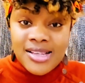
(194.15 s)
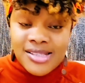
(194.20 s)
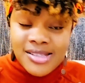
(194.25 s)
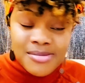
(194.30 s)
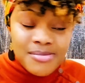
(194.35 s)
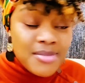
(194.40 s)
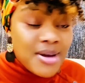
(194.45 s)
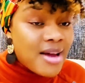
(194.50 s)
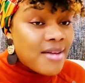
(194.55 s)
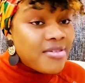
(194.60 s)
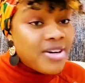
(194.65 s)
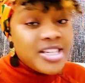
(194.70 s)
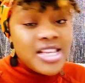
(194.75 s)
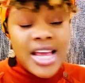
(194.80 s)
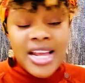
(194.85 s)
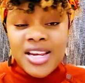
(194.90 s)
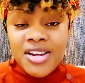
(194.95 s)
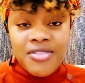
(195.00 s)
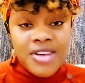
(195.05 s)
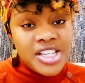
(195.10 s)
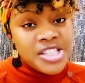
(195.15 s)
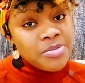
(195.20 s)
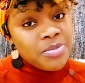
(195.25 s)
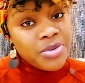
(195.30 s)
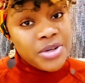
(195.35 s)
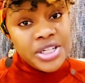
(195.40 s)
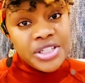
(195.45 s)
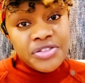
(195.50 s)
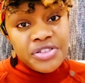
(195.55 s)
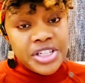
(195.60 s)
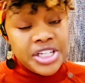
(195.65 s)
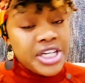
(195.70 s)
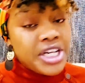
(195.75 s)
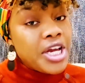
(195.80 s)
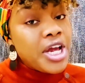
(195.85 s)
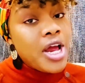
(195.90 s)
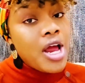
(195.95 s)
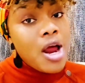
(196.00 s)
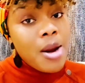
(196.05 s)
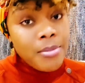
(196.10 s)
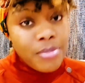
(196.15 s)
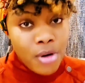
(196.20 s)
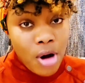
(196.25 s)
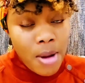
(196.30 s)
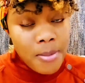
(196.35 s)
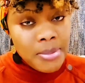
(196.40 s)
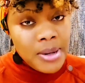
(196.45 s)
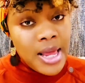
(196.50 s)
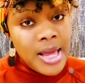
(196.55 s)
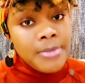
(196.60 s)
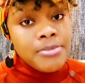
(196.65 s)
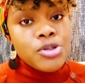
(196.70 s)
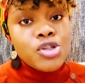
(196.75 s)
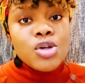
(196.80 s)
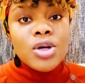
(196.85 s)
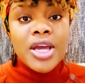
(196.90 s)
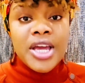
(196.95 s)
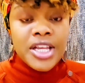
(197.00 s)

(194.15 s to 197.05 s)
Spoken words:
asthma, any respiratory problems.